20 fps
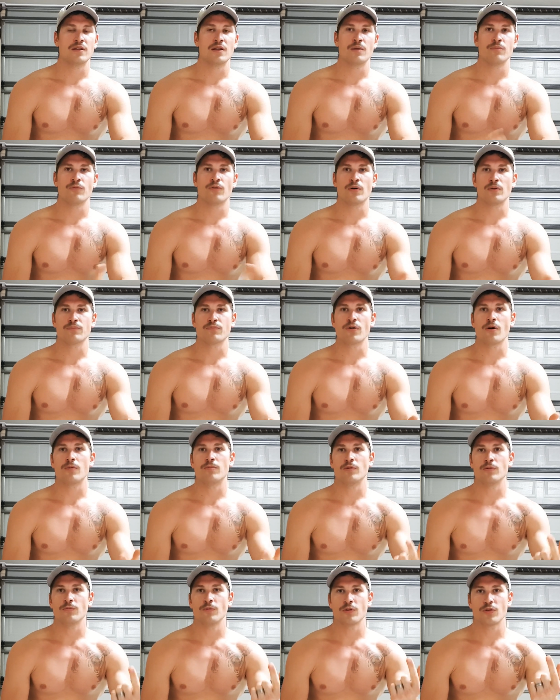#1
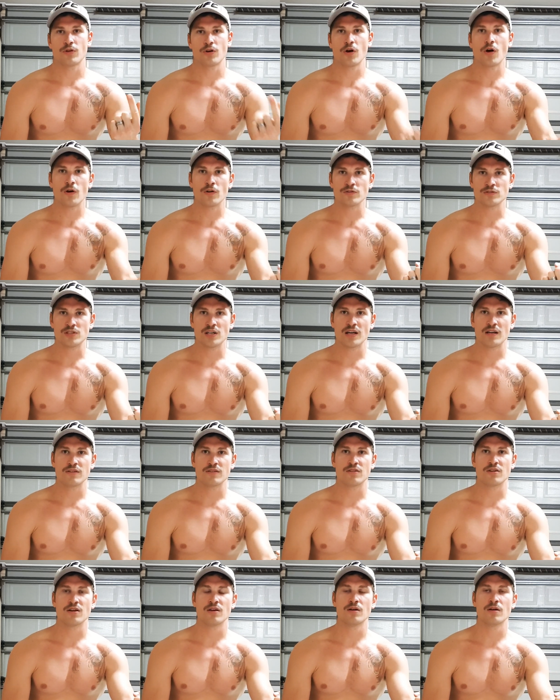problem with
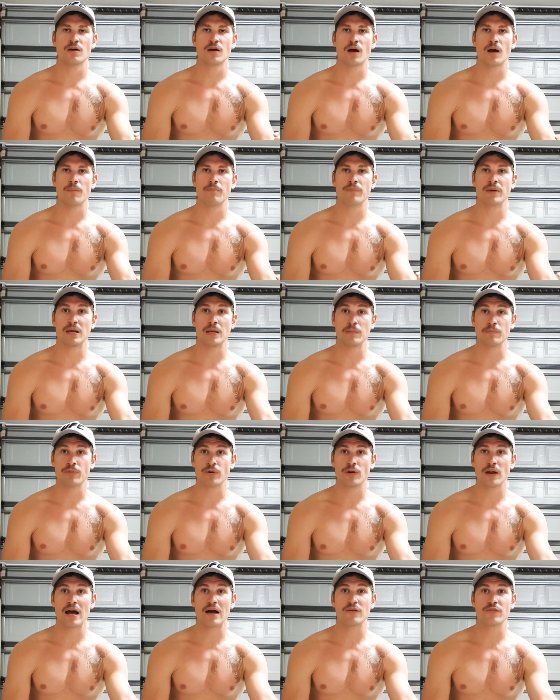content being
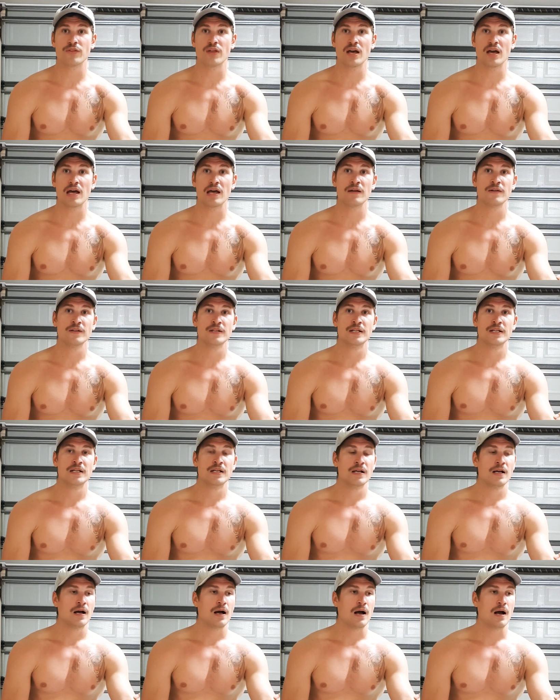put out there
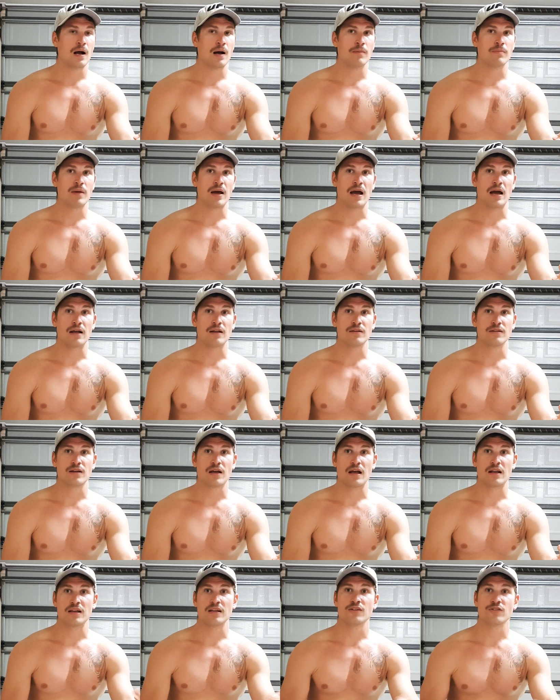
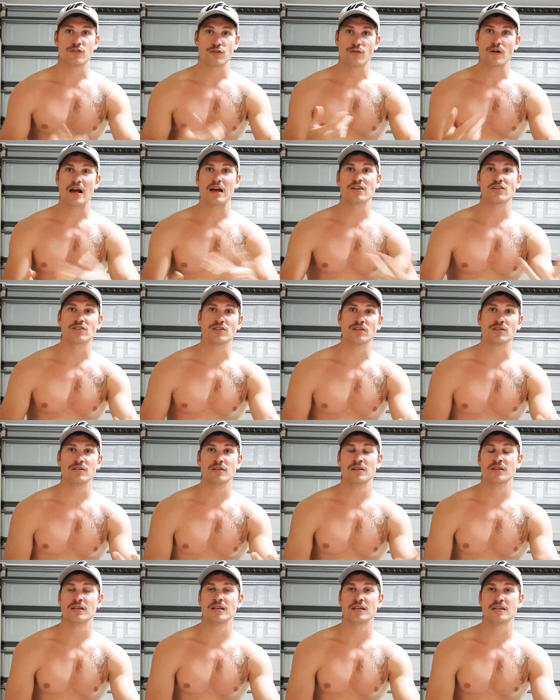and
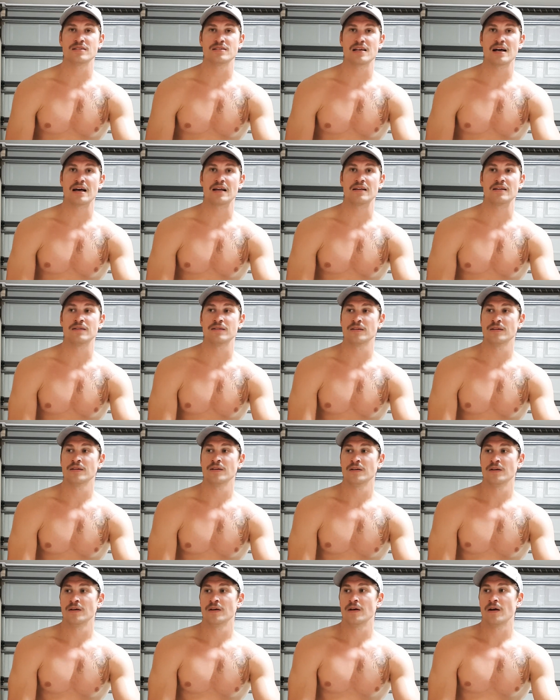interaction is that
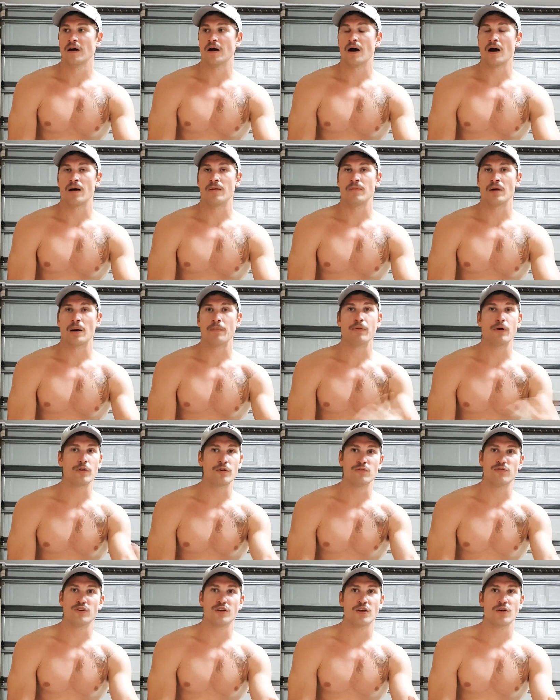I put a
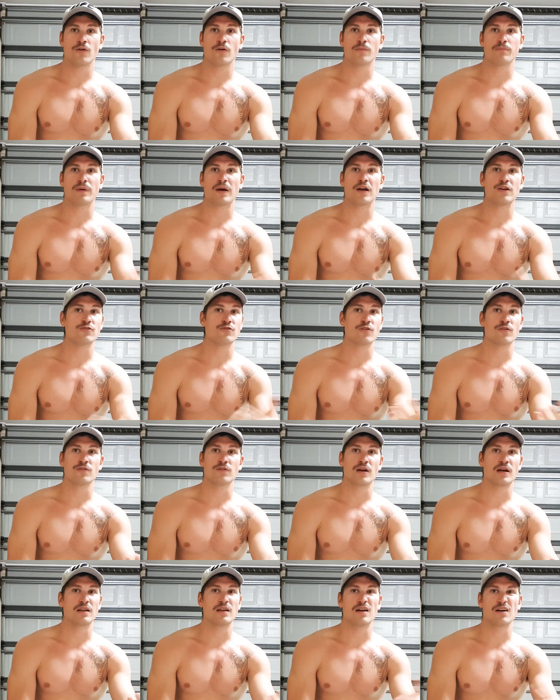video on
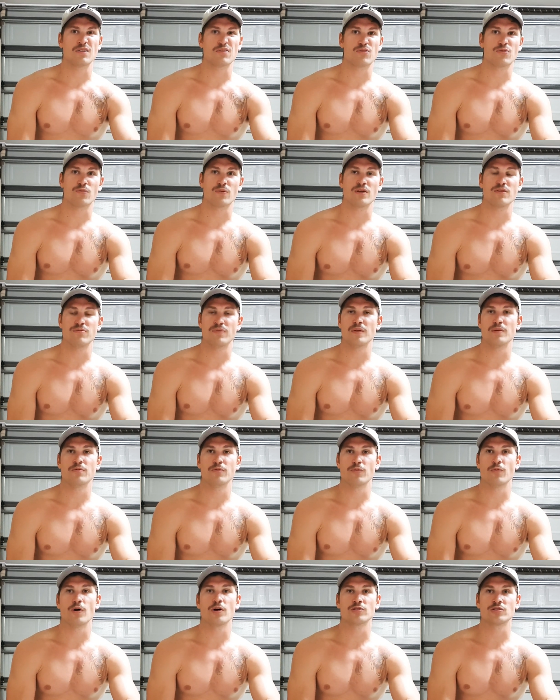Patreon and like 3 people
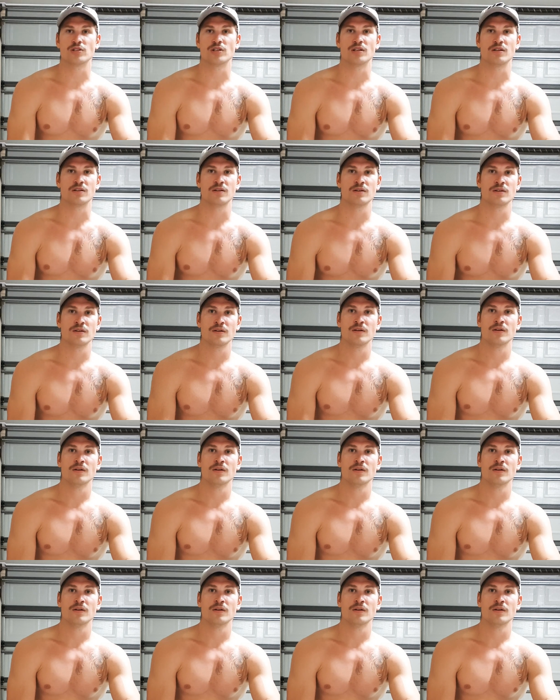watch it.